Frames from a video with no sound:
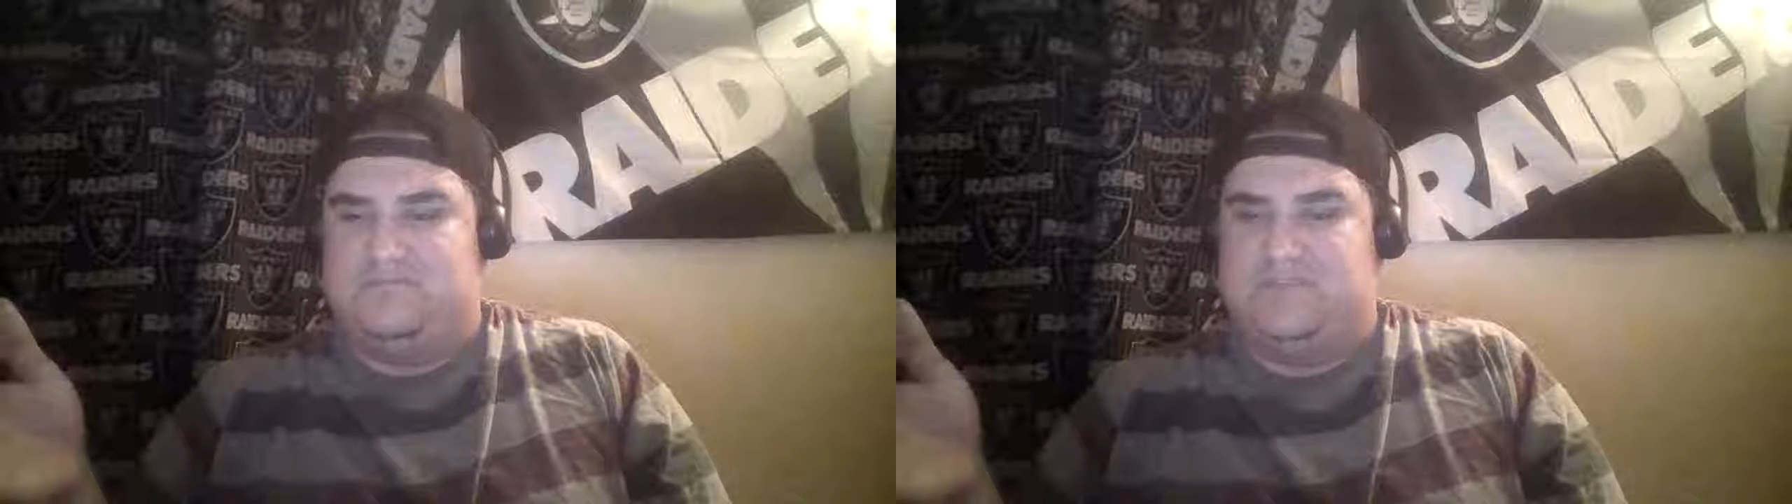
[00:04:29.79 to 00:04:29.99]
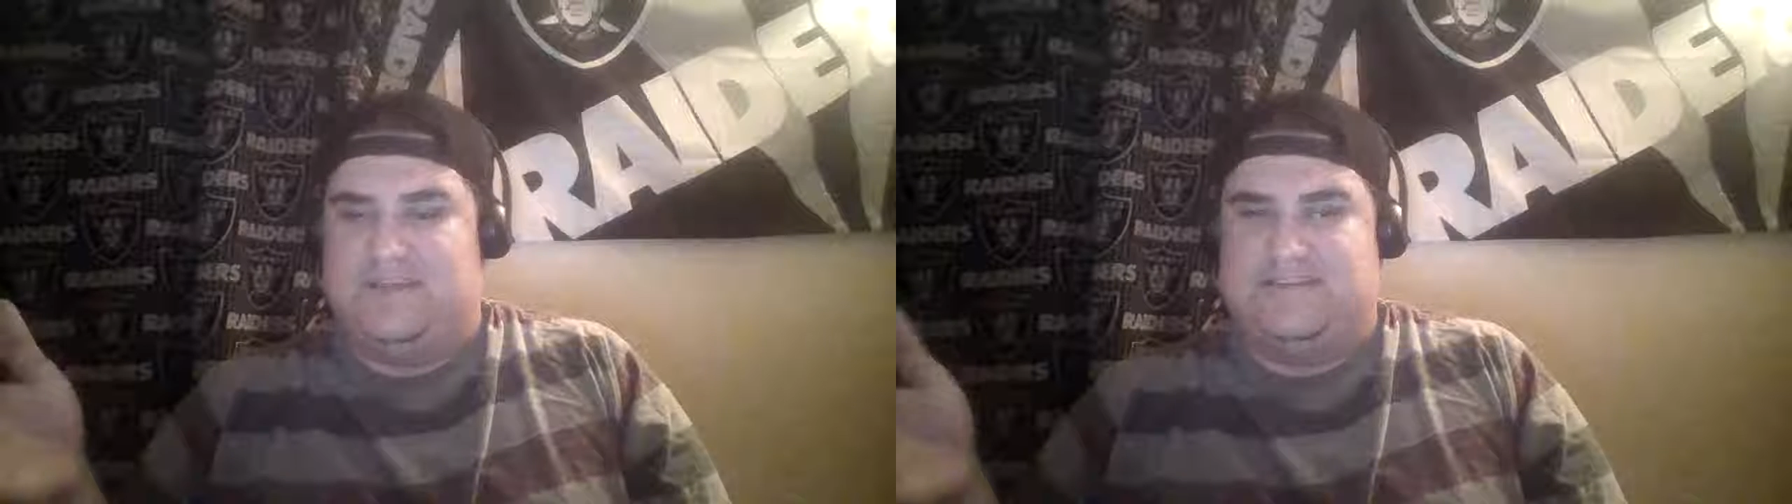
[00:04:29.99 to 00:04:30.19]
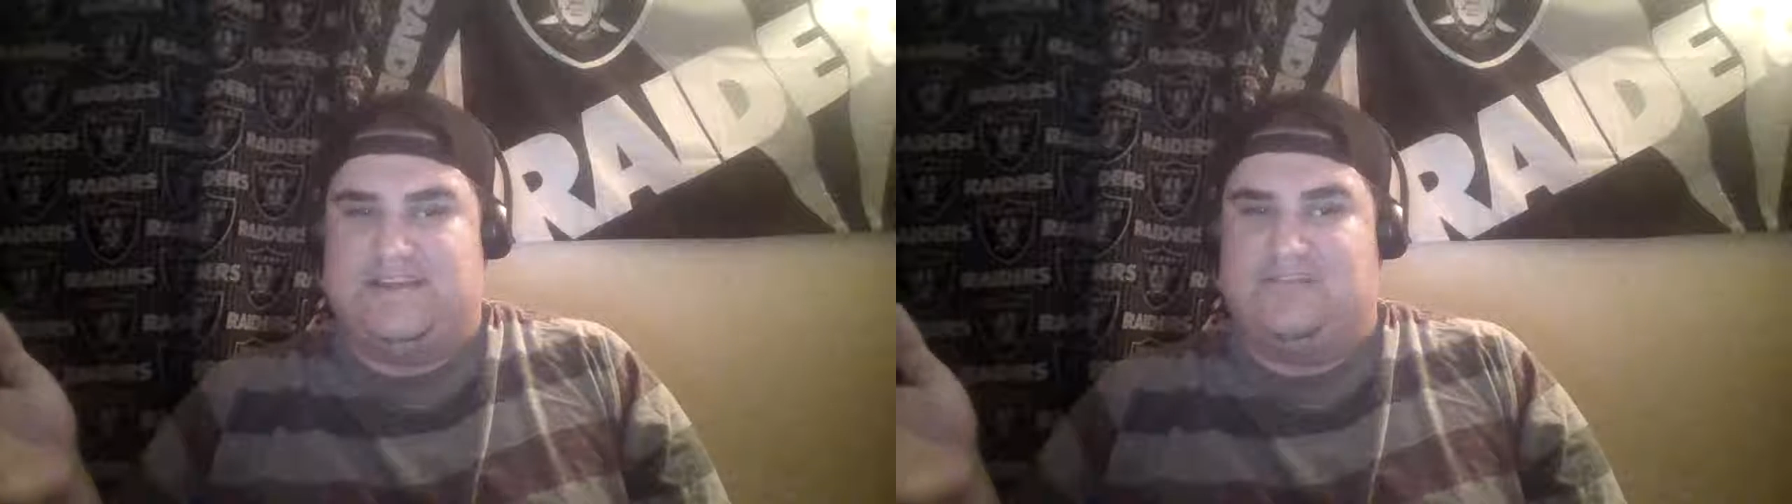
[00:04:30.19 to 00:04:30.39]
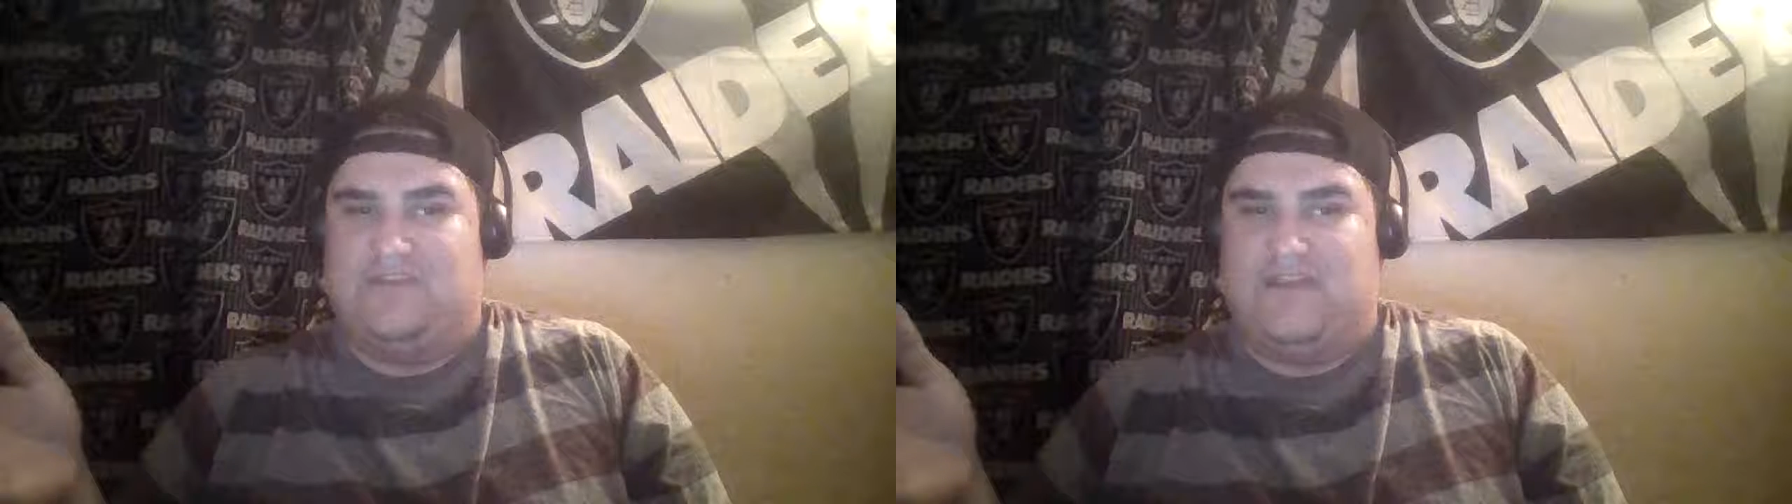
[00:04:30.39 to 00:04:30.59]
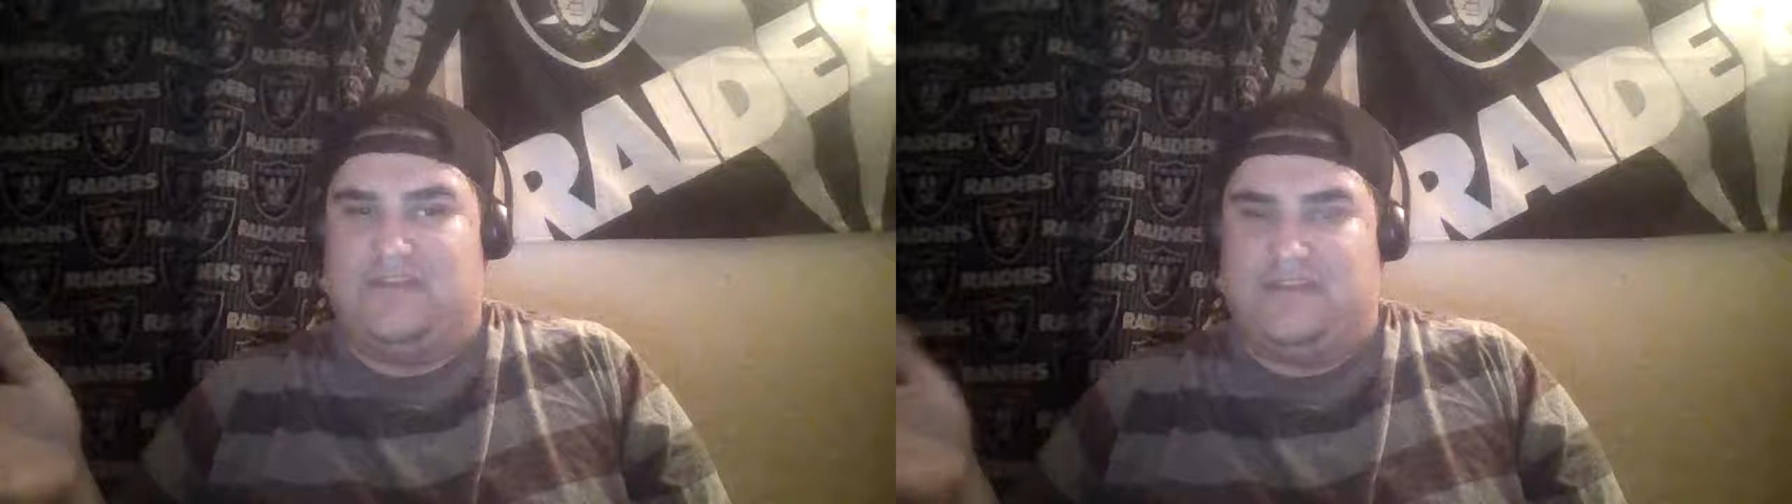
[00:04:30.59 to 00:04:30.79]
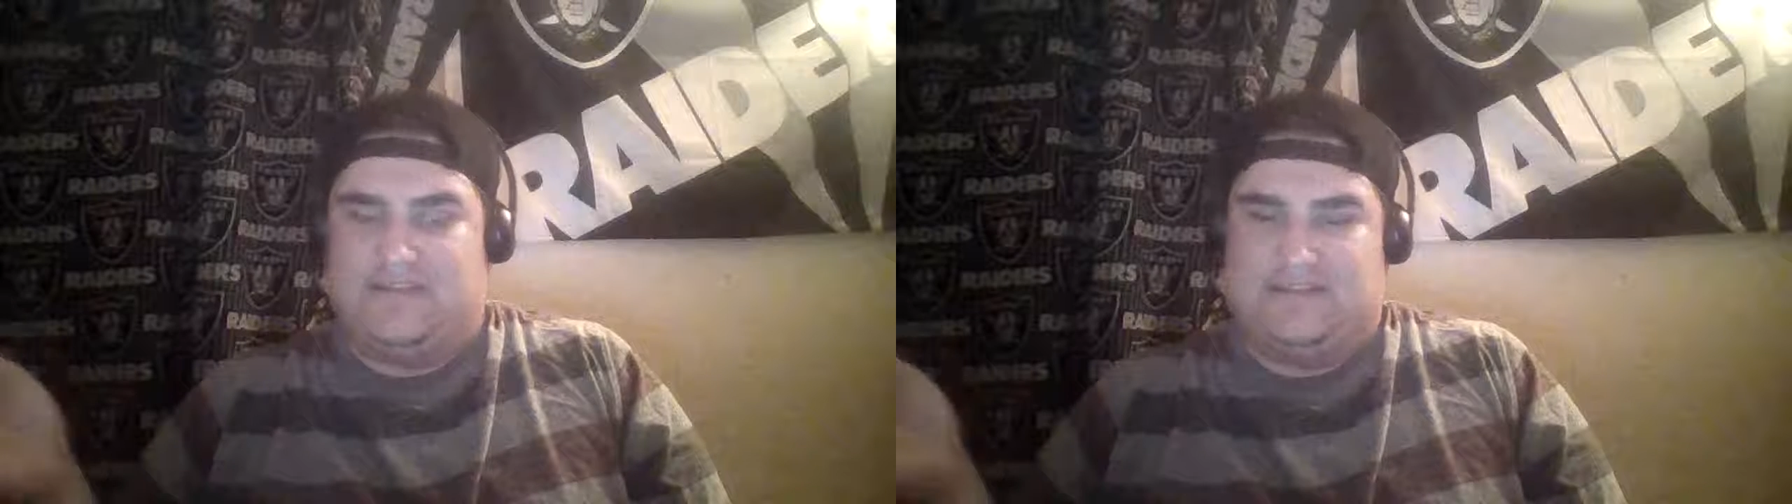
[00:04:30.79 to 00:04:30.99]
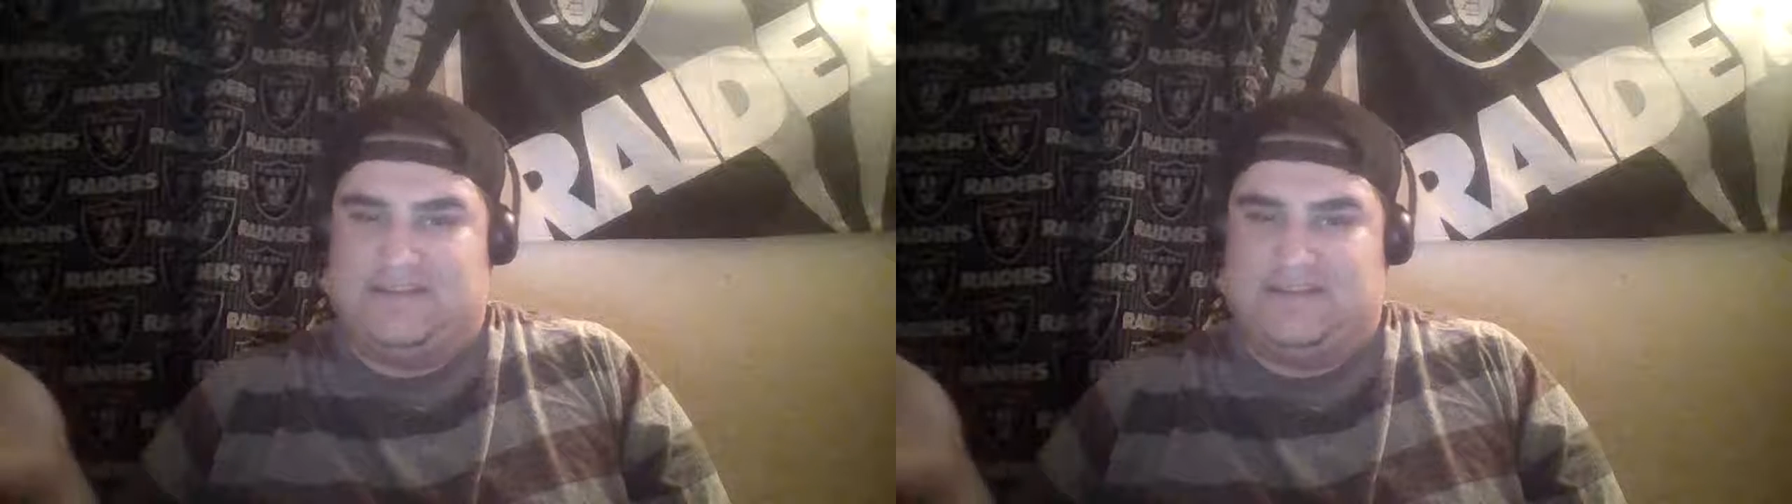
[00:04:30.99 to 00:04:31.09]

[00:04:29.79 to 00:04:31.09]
plays out right, they can